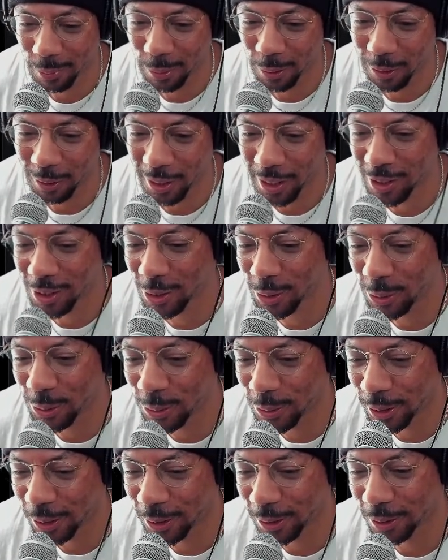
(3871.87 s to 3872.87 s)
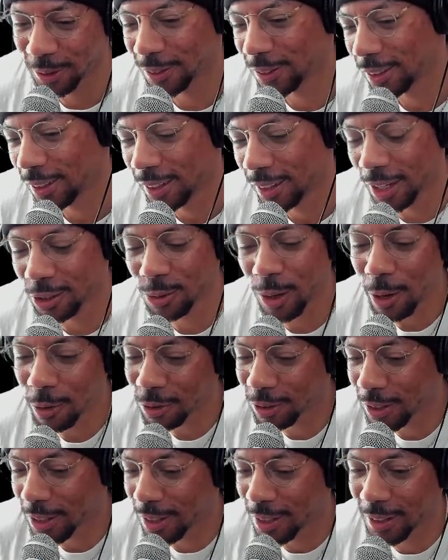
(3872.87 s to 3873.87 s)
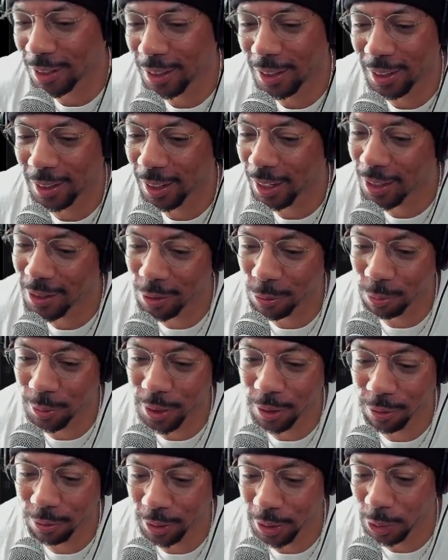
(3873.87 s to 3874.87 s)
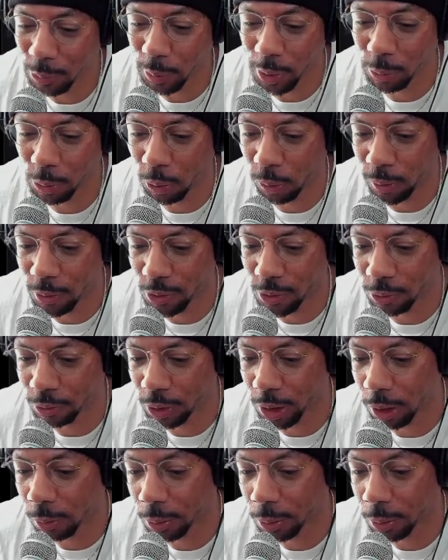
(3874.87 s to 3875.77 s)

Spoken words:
That's cool though. That's why I was saying they got some really funny meme coins over here.